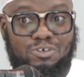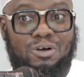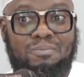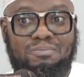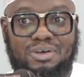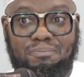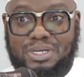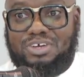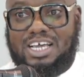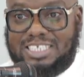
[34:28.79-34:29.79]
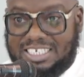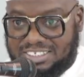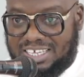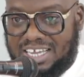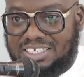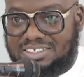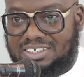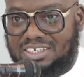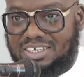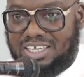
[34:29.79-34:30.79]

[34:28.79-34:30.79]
From Banu that stayed